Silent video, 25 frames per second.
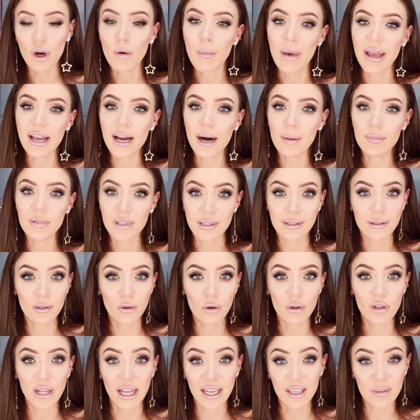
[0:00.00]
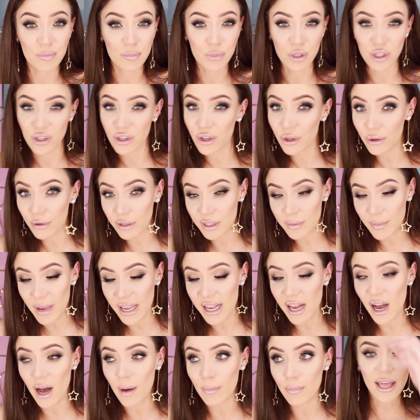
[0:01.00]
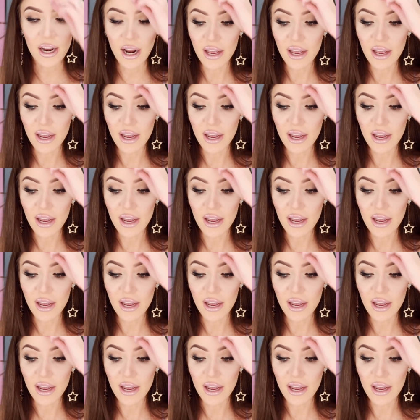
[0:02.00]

your makeup doesn't look like beauty guru's makeup.